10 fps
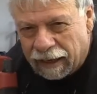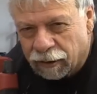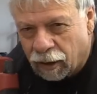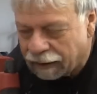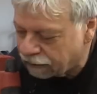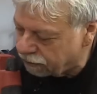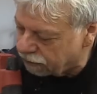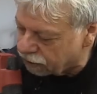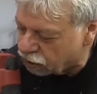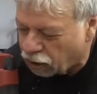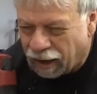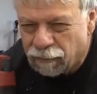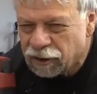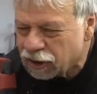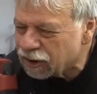I thought the
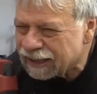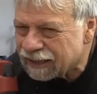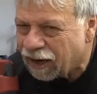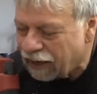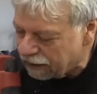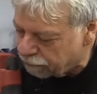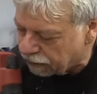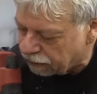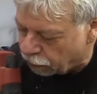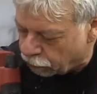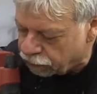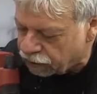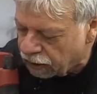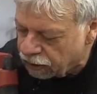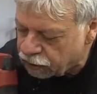slot was just a tiny bit
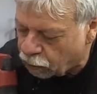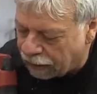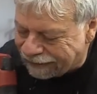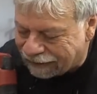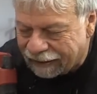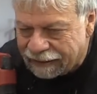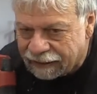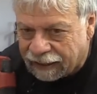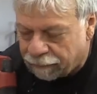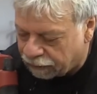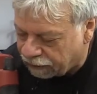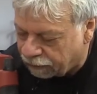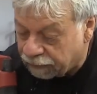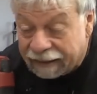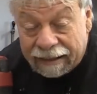loose, so I tightened it up a
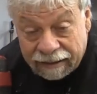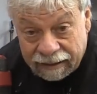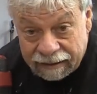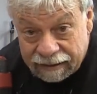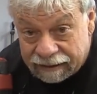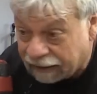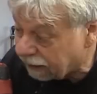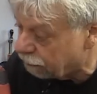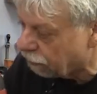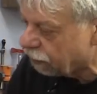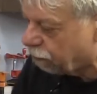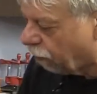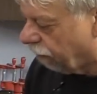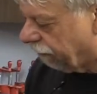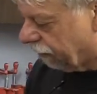little bit, and then the second one is
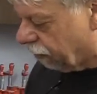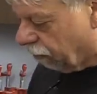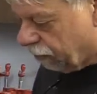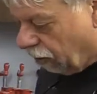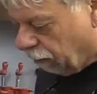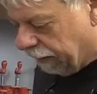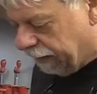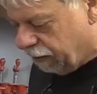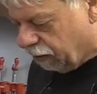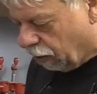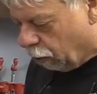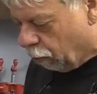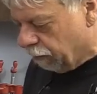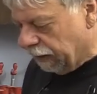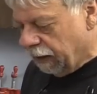perfect. So it's all ready to
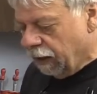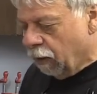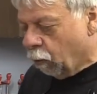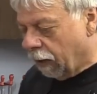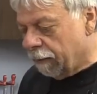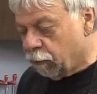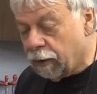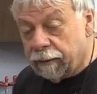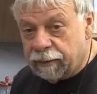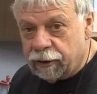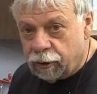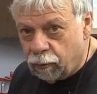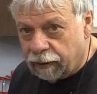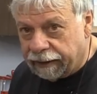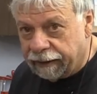go. What I'm going to be
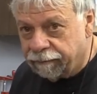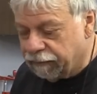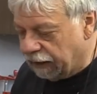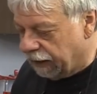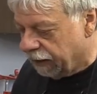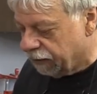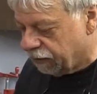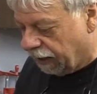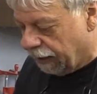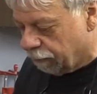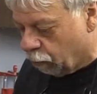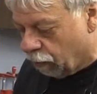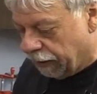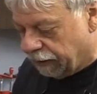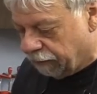doing is I'm
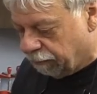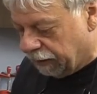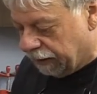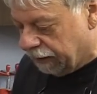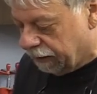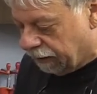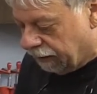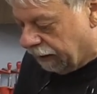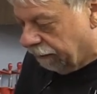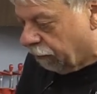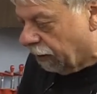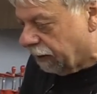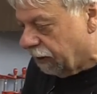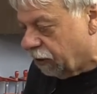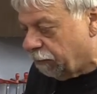going to be, I've
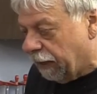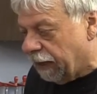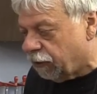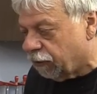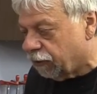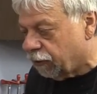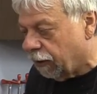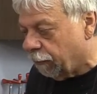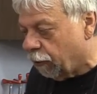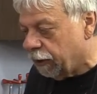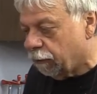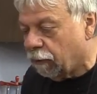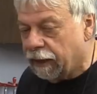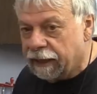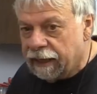got these spacers, so I'm going to
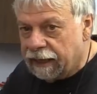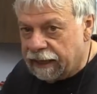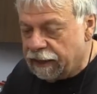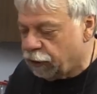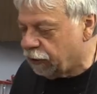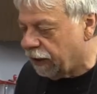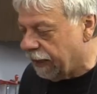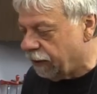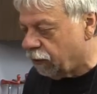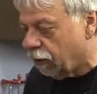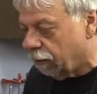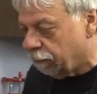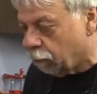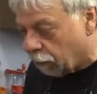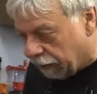run each side, so
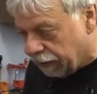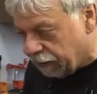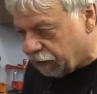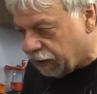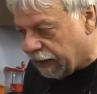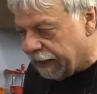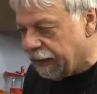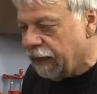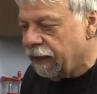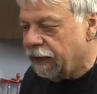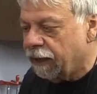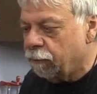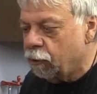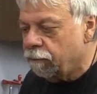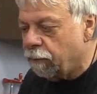I'll run this side, then
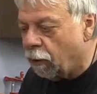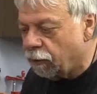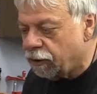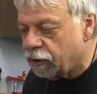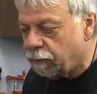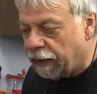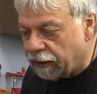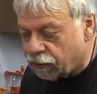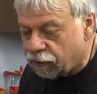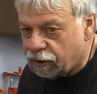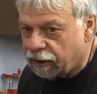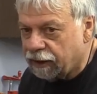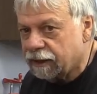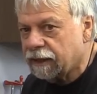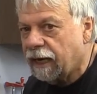I'll move both the spacers to
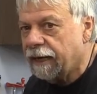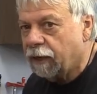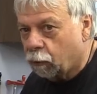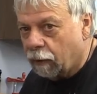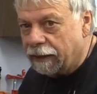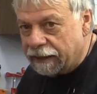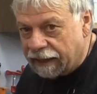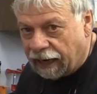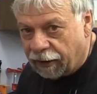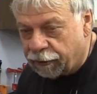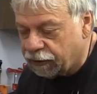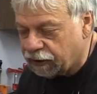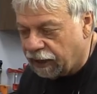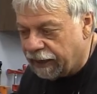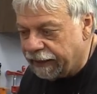this side, I'll run the other
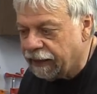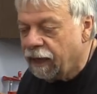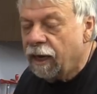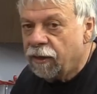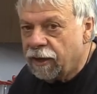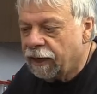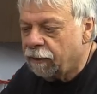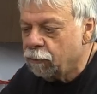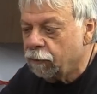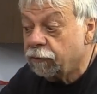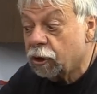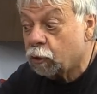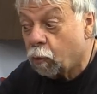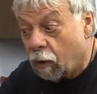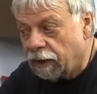side, then I'll move
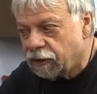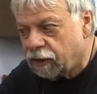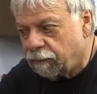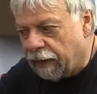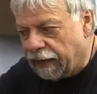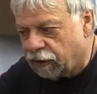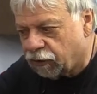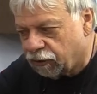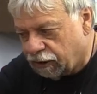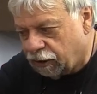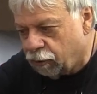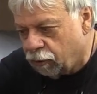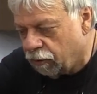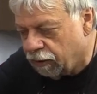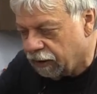just one spacer
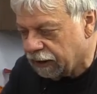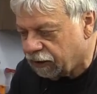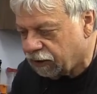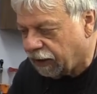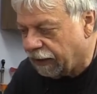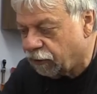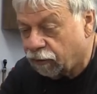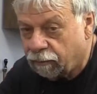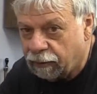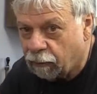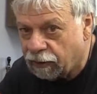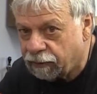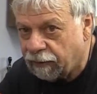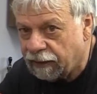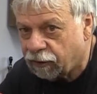to this side, so there'll be one
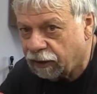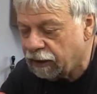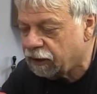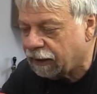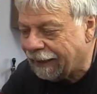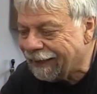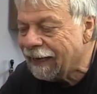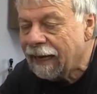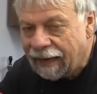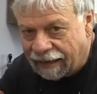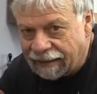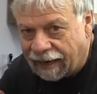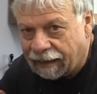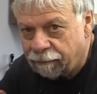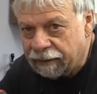spacer on each side, and
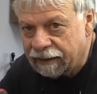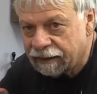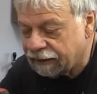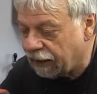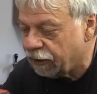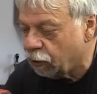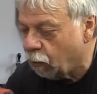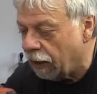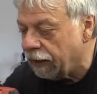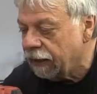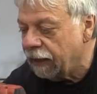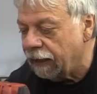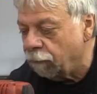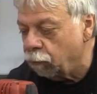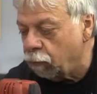that'll be the center one,
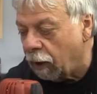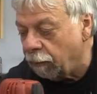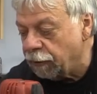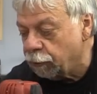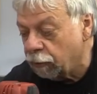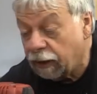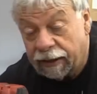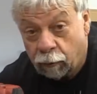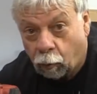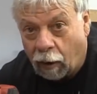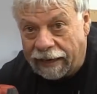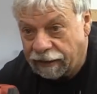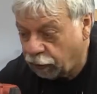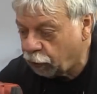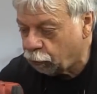and I'll be drilling
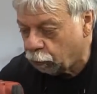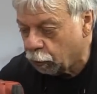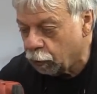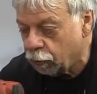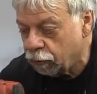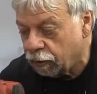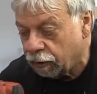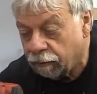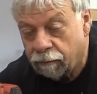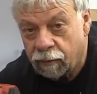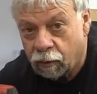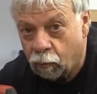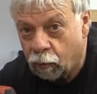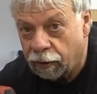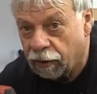right through the, the
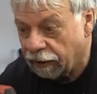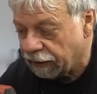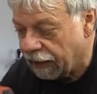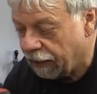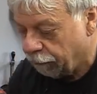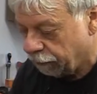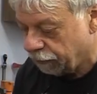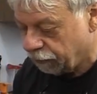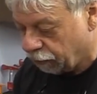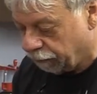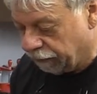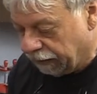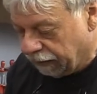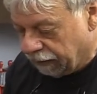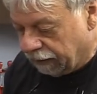wood on that one, so
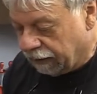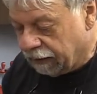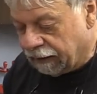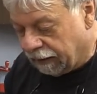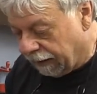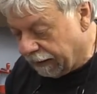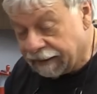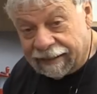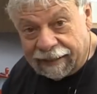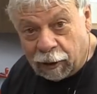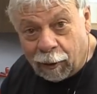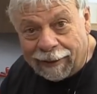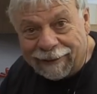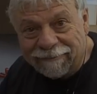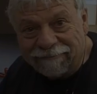I need to get going.